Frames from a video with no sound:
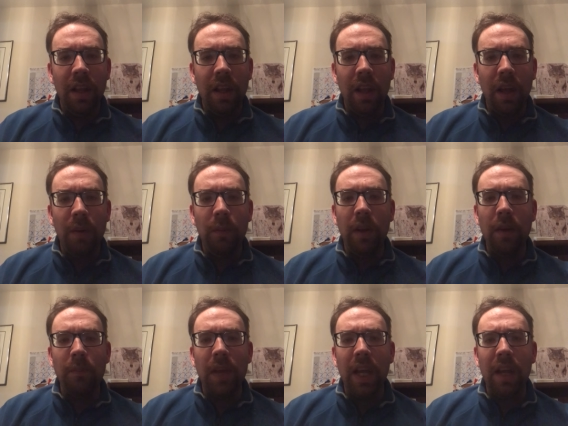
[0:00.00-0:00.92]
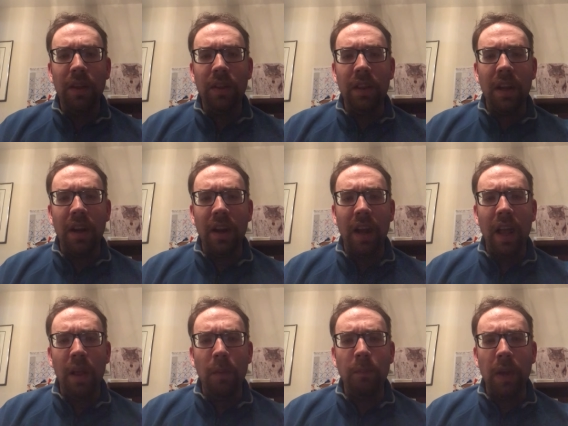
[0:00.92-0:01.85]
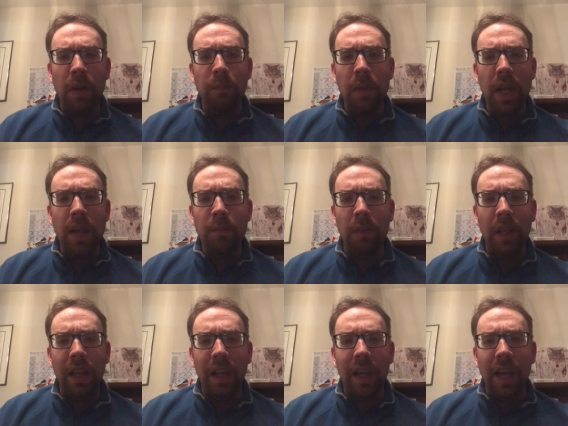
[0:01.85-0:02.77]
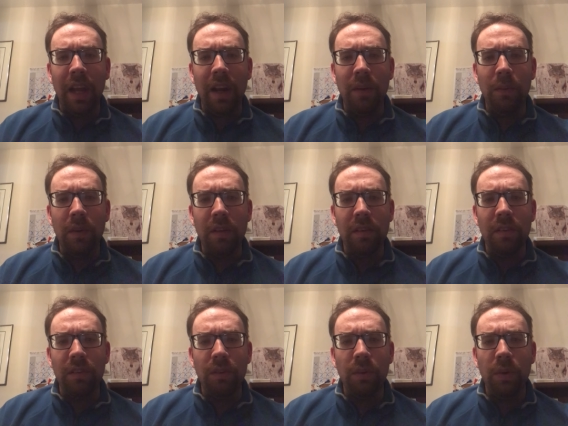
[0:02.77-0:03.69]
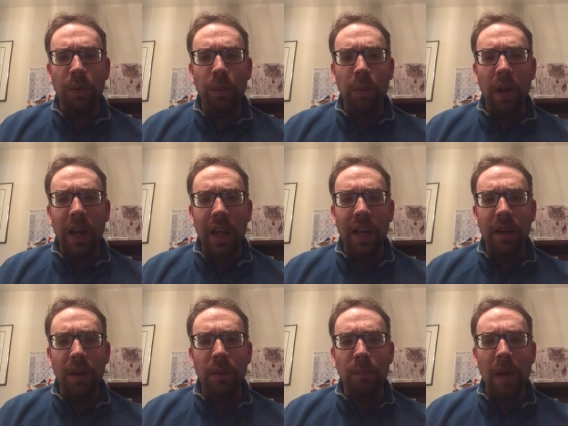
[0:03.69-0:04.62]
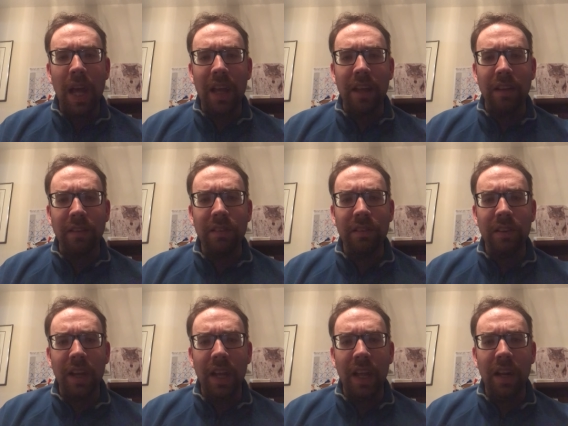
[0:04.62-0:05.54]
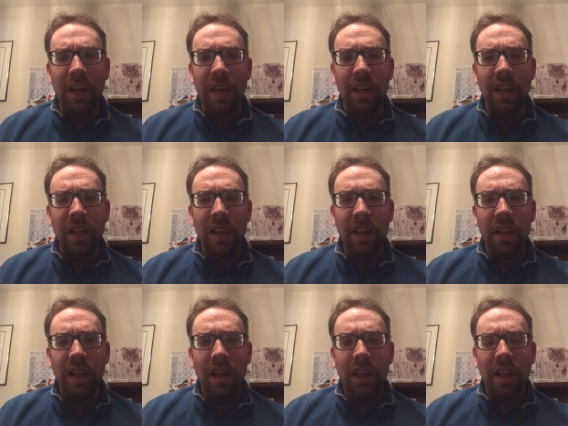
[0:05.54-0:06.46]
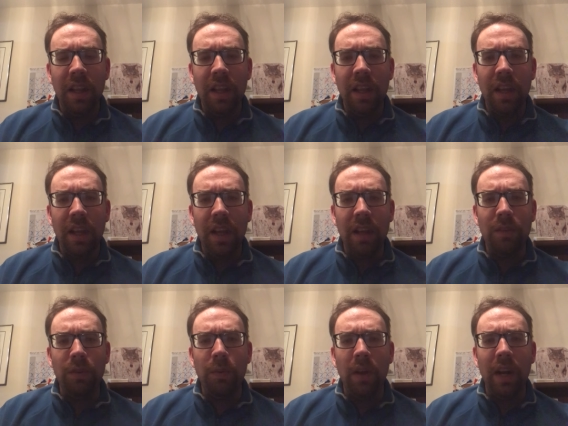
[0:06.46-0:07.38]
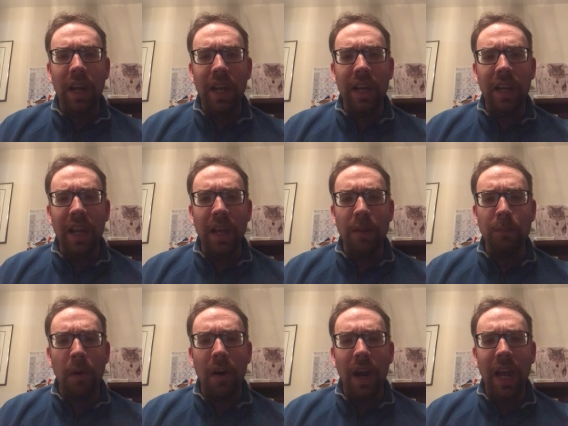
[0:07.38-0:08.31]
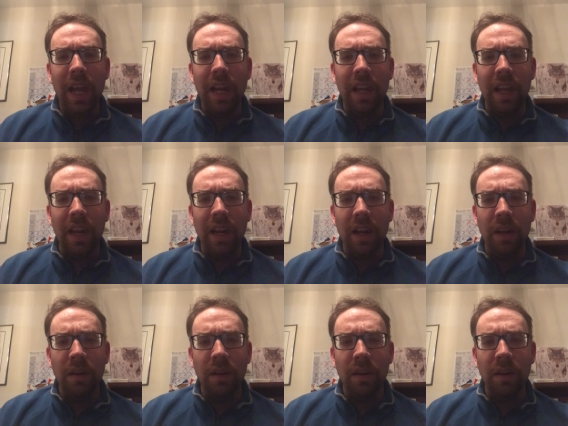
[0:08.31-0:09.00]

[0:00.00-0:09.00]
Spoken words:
I want to be out there helping people again, which is what I do best, and it's what I take pride in.